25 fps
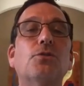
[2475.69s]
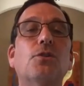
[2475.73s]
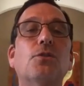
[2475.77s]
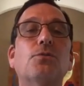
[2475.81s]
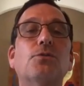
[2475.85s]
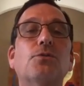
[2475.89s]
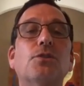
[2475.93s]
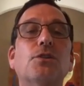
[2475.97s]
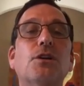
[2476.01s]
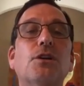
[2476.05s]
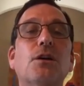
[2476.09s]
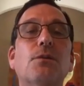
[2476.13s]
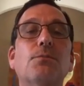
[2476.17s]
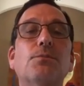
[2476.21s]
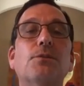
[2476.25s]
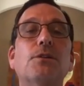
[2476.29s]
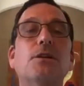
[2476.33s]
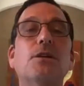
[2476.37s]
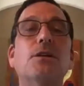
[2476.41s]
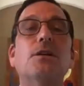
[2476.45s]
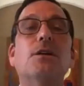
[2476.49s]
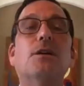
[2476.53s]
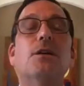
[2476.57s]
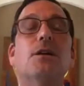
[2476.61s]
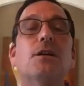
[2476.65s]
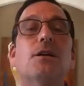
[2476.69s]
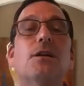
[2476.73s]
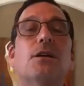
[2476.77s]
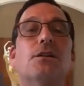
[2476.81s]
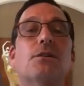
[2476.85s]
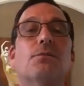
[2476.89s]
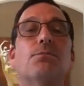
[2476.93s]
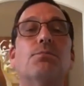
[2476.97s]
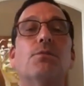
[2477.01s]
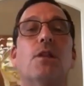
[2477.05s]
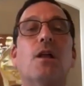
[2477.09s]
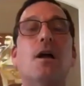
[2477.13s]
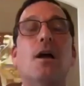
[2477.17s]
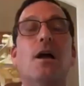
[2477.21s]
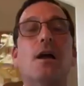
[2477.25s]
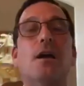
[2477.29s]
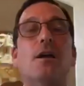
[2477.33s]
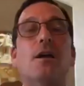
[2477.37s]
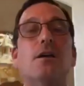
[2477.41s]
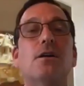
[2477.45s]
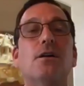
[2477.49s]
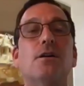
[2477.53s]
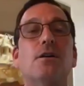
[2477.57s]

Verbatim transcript: own a company can apply